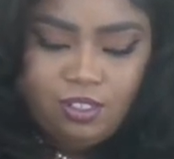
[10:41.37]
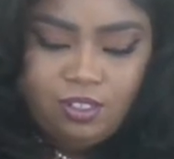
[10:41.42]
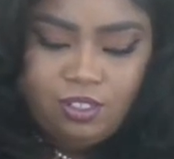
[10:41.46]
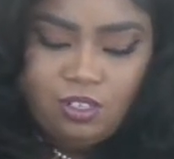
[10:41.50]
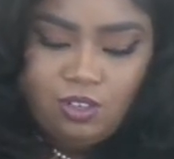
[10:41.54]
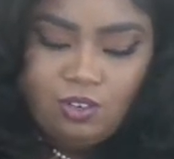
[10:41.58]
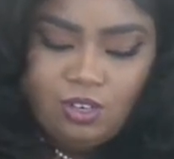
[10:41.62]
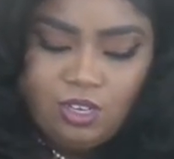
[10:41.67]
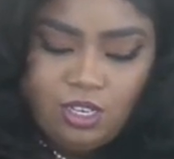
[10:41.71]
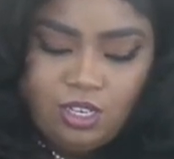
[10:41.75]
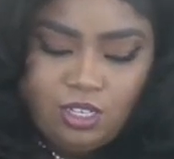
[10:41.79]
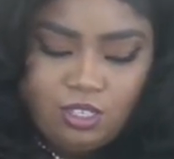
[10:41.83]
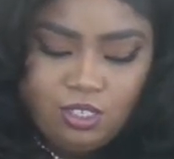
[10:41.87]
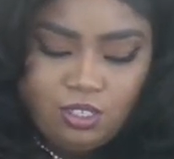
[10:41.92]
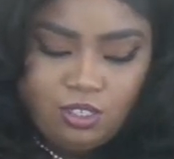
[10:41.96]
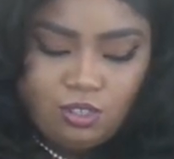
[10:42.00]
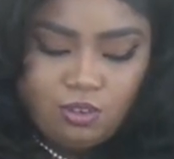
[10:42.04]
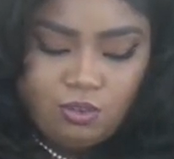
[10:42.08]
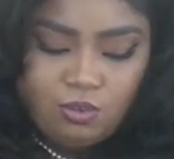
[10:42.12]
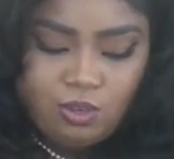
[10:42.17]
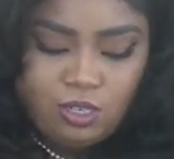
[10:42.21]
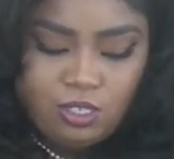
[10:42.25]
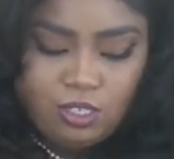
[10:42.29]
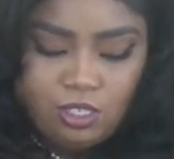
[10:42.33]
So this is
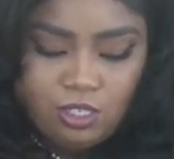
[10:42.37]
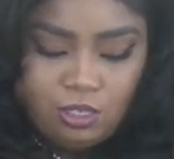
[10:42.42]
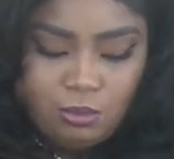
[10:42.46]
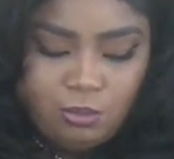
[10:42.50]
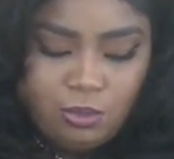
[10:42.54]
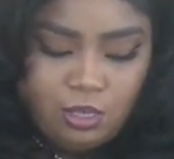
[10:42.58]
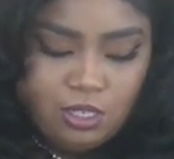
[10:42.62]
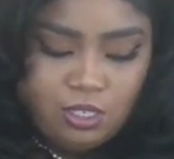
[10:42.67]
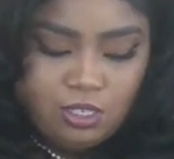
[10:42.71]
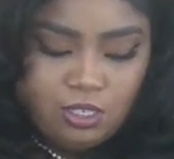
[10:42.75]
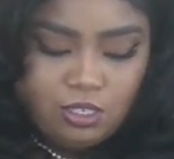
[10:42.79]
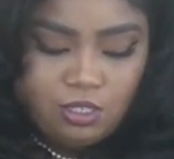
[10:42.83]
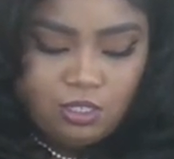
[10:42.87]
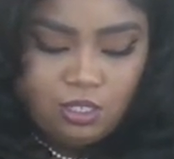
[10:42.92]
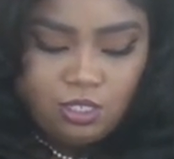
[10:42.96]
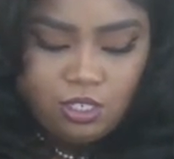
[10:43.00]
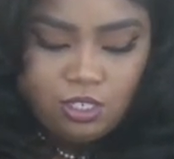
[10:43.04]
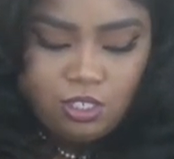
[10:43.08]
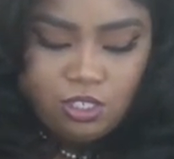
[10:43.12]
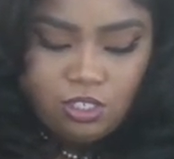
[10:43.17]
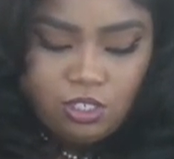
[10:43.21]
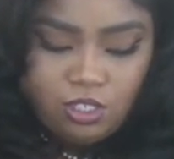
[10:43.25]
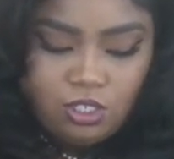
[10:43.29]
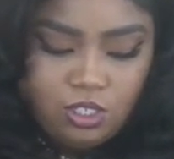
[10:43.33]
going to be
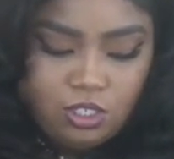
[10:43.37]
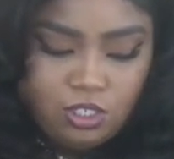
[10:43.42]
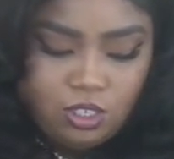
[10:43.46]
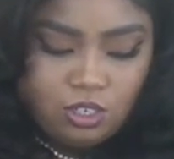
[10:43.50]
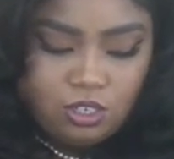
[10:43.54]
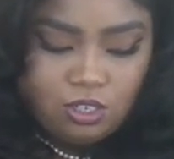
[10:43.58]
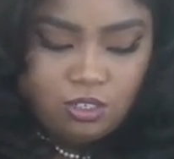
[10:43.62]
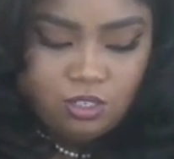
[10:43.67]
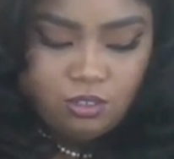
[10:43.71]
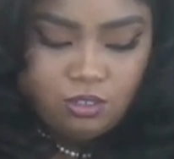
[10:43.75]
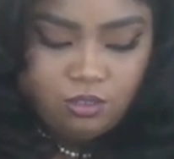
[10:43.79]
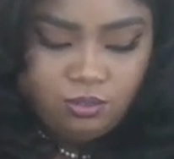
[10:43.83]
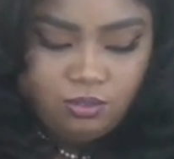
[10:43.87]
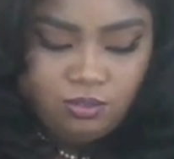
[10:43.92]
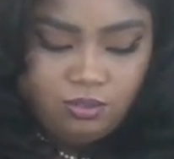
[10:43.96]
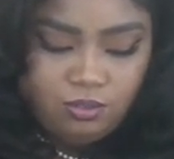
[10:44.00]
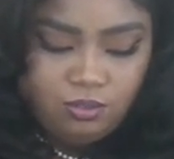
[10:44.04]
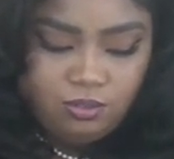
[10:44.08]
delicious, y'all.